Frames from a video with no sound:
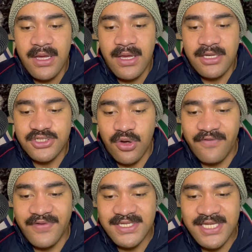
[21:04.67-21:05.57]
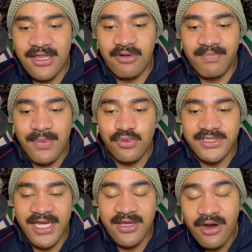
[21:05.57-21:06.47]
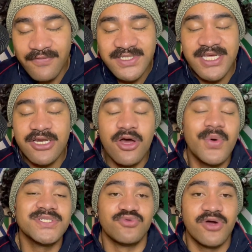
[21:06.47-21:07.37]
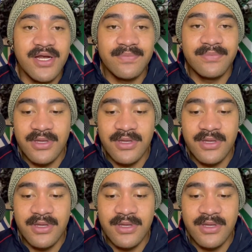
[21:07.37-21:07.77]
So obviously a lot of people were saying, obviously, it wasn't right.